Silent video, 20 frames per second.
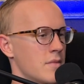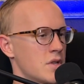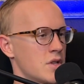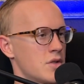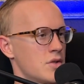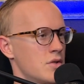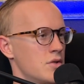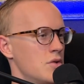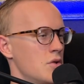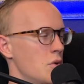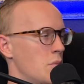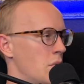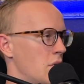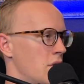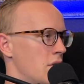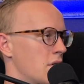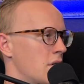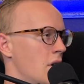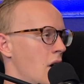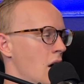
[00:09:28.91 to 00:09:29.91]

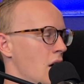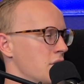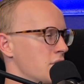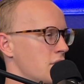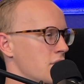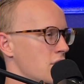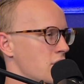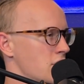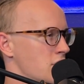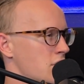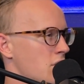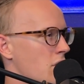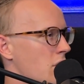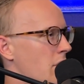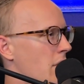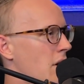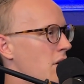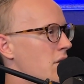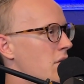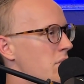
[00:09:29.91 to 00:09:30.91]
super controversial
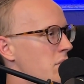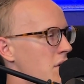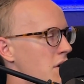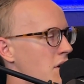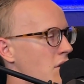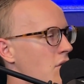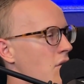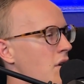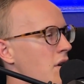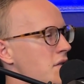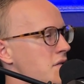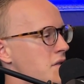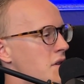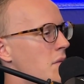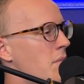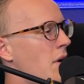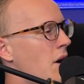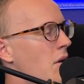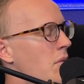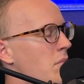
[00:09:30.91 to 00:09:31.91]
about and being crazy
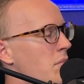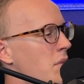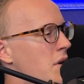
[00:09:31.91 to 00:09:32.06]
about.